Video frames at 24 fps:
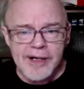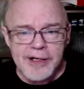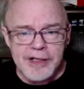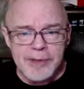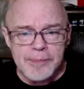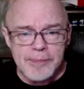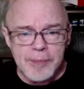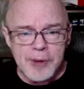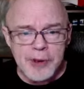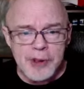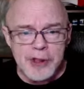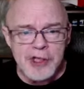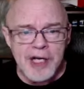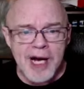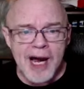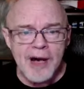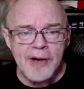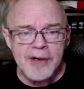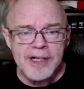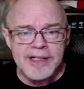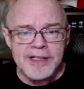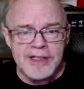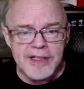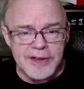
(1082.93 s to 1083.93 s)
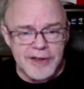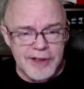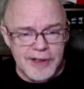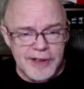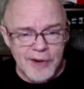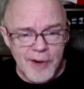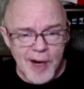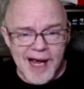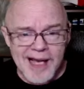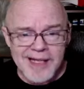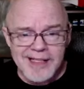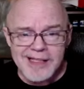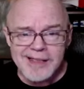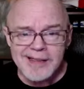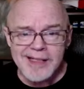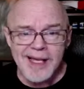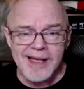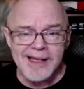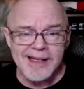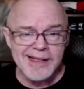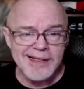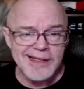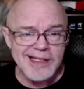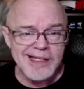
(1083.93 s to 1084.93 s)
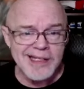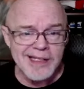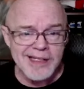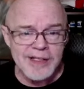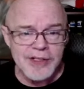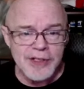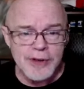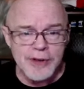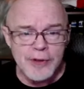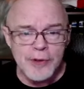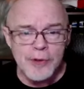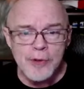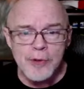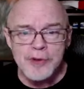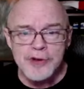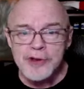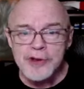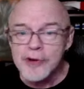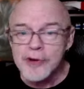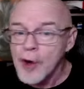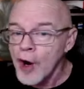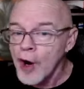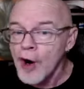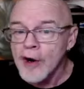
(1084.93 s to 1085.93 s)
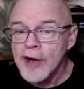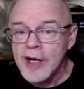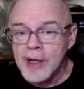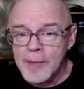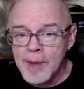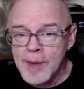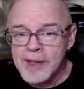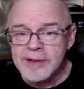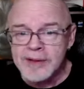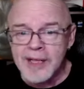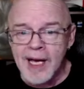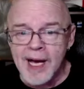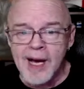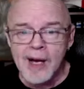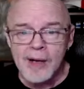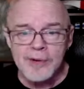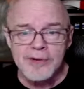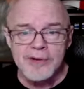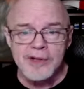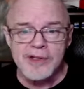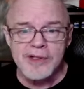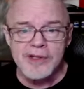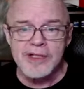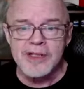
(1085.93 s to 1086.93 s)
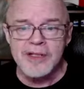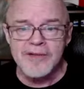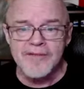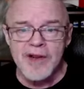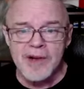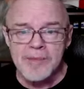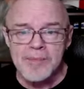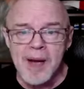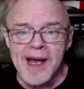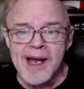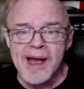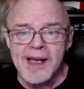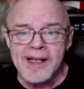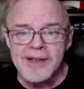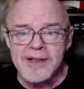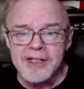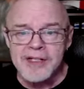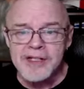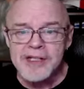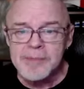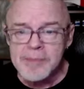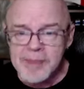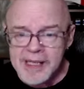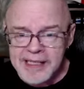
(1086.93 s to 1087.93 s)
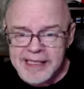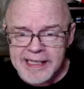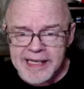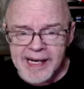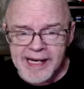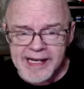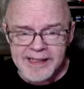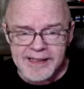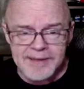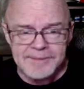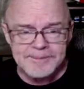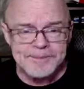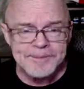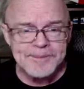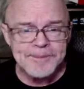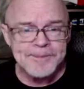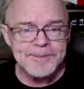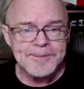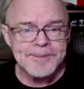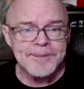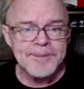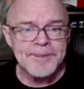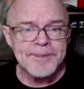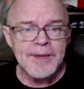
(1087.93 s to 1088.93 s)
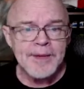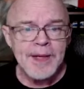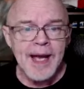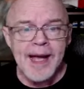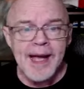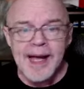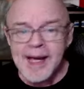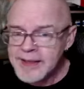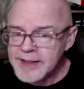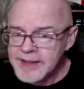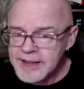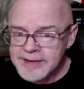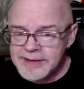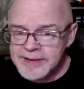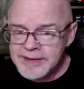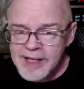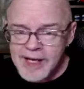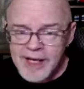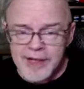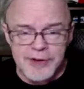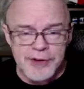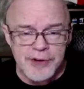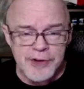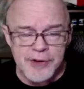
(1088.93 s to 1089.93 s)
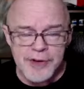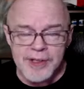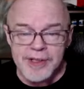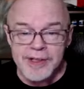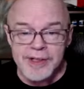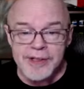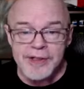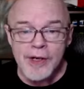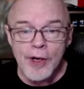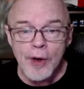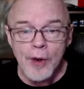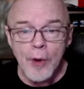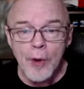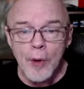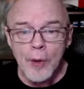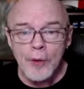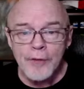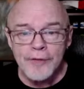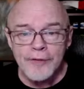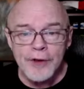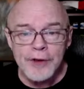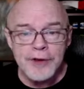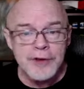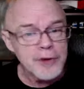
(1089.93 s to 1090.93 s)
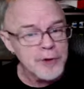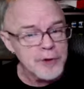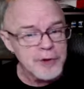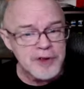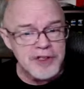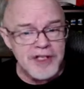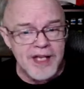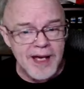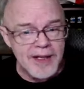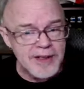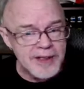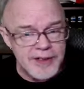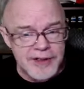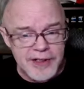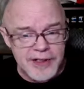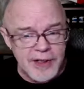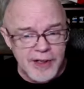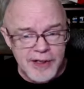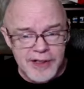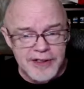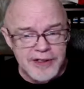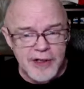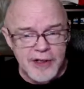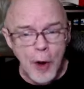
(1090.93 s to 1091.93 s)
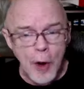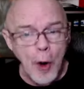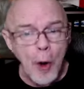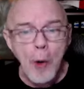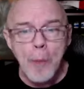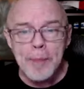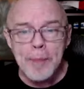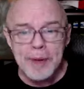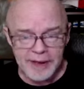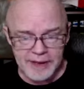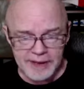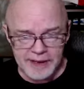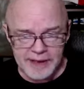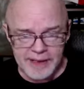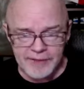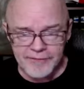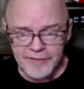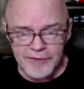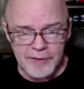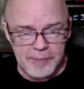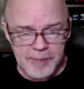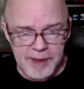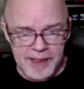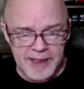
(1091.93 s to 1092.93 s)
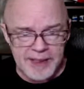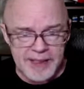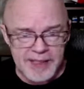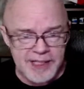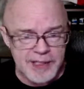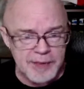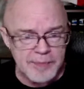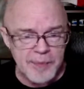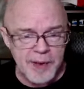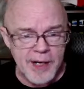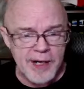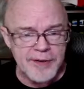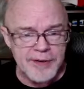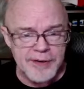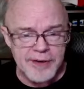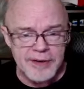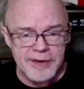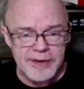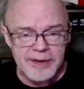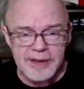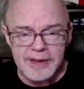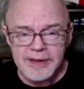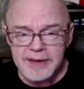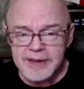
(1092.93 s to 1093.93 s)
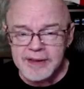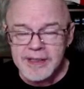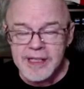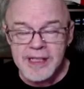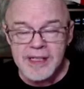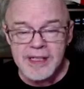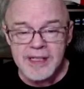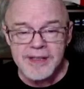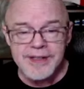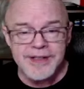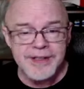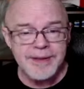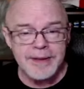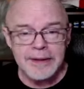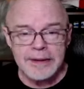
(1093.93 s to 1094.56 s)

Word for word: to push out into the grasslands is too strong among the houses and the bands dominate, and in the country as a whole, for Duke Saluceris to openly forbid his brother these